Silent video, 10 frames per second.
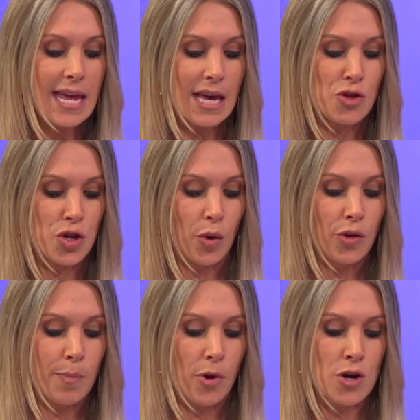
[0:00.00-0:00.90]
is
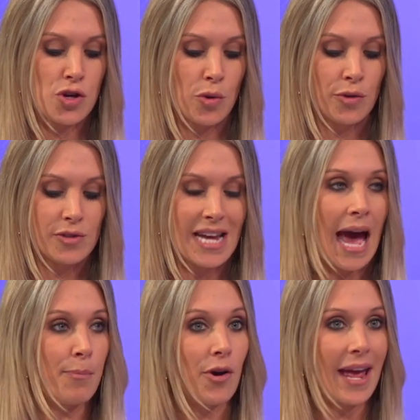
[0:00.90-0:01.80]
shoulder push, shoulder
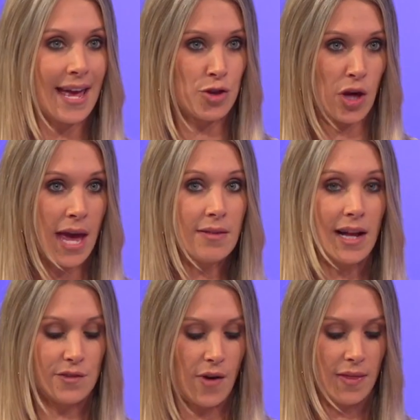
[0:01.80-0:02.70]
tap, or handshake.
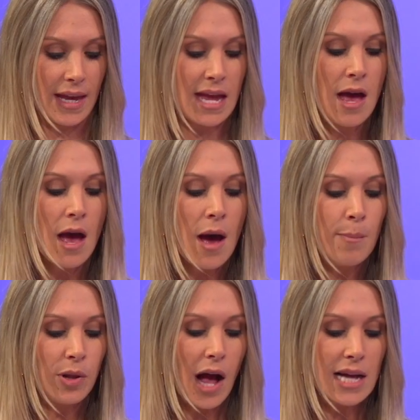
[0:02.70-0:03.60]
That's friendly.
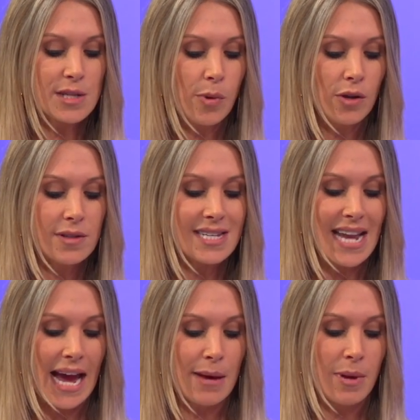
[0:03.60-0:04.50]
Plausible
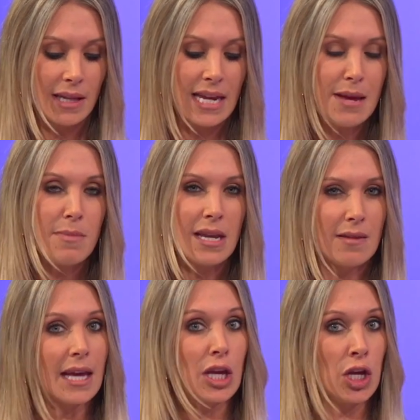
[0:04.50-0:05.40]
deniability, meaning
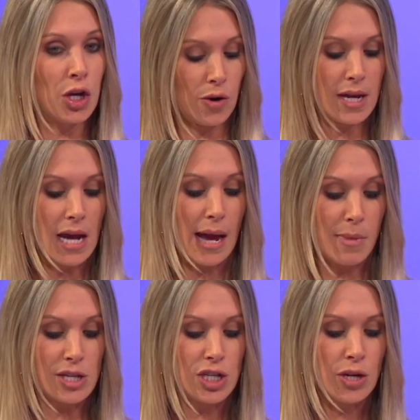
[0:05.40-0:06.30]
like you're in, I'm
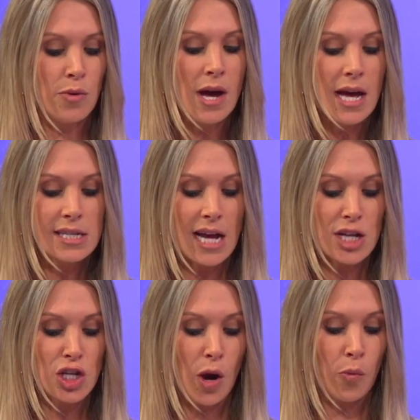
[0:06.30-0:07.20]
into you.
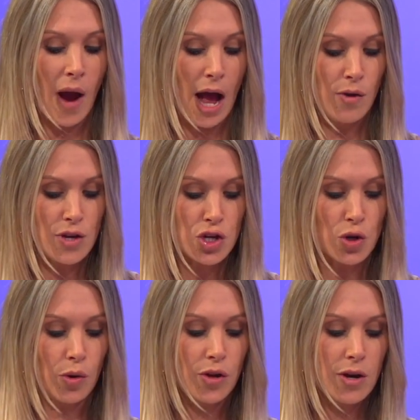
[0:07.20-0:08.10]
Touch around the
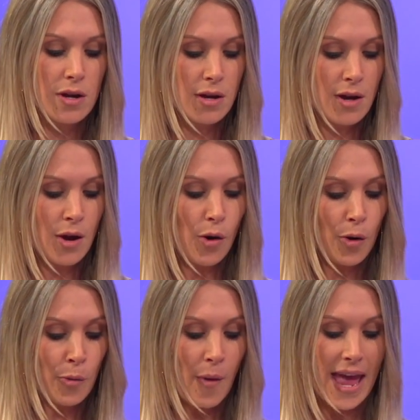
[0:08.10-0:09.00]
shoulder
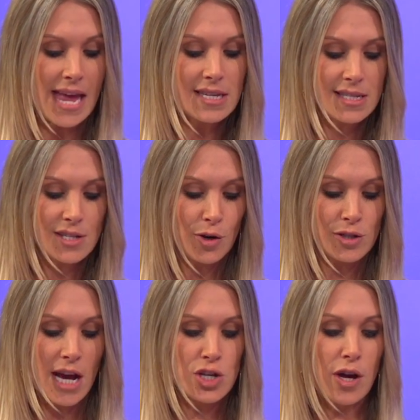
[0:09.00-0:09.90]
or waist or
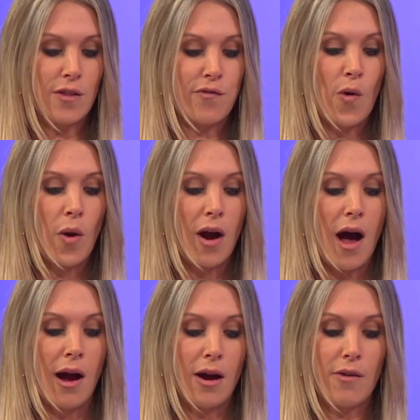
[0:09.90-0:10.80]
touch on the
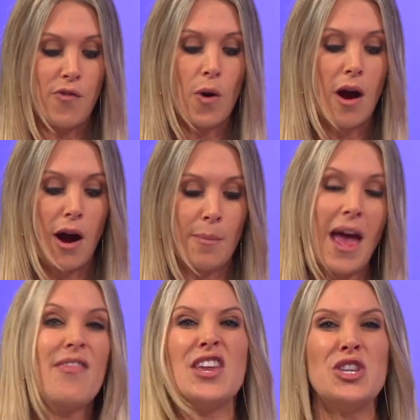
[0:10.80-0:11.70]
forearm, forearm.
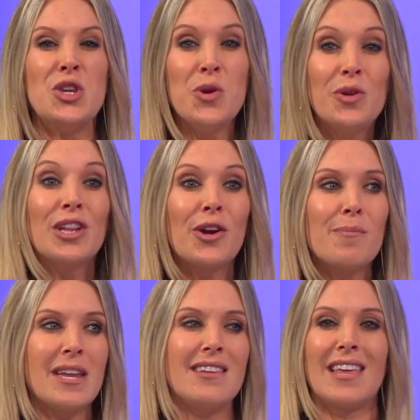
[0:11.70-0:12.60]
And then nuclear,
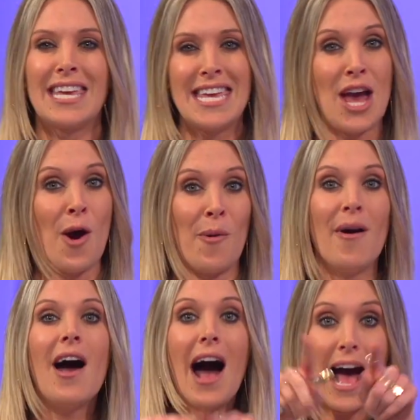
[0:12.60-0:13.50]
meaning like, yo,
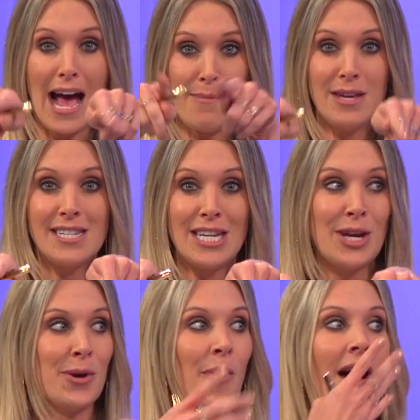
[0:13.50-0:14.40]
I'm into it's you.
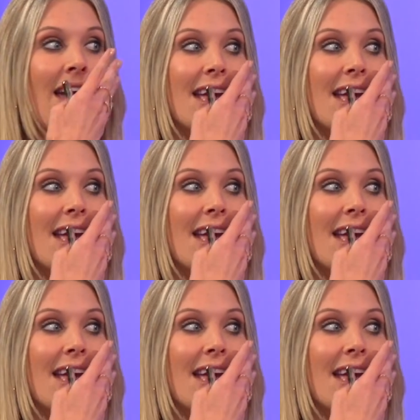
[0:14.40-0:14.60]
On